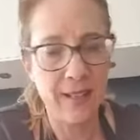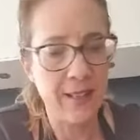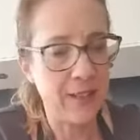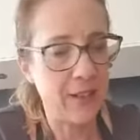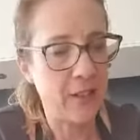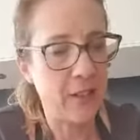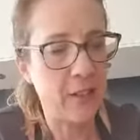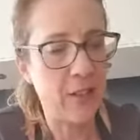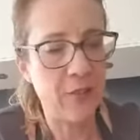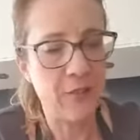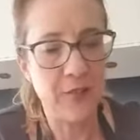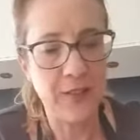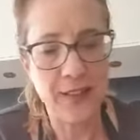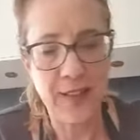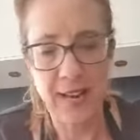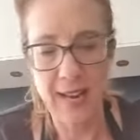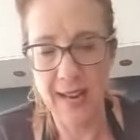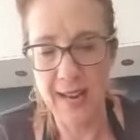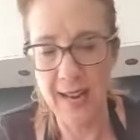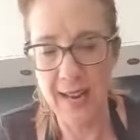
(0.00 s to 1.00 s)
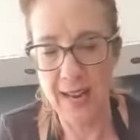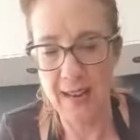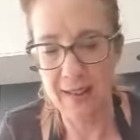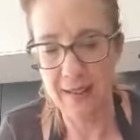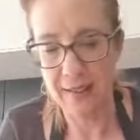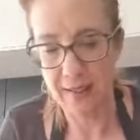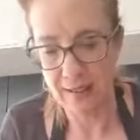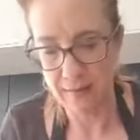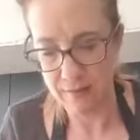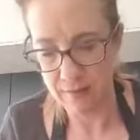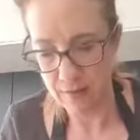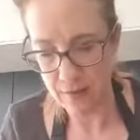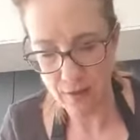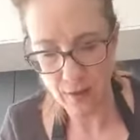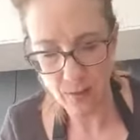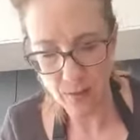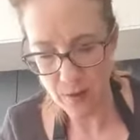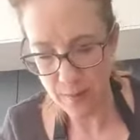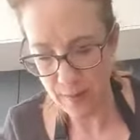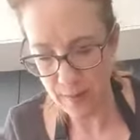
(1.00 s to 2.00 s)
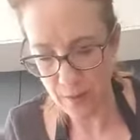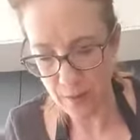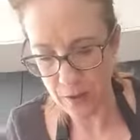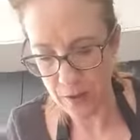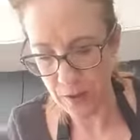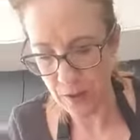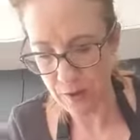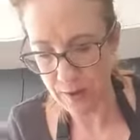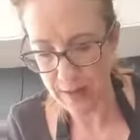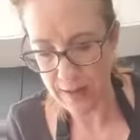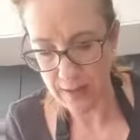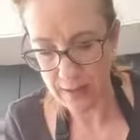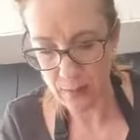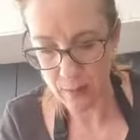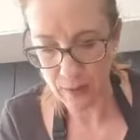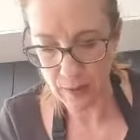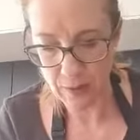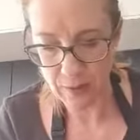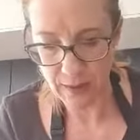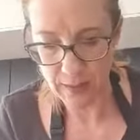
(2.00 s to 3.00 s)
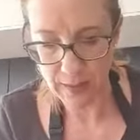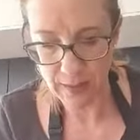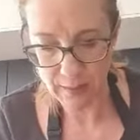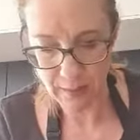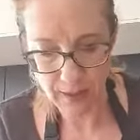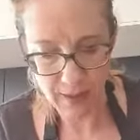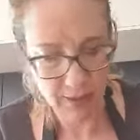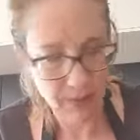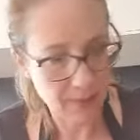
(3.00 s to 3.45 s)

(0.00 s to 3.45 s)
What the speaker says: Good for getting hands in. Don't worry about washing your hands. We'll do that in a minute.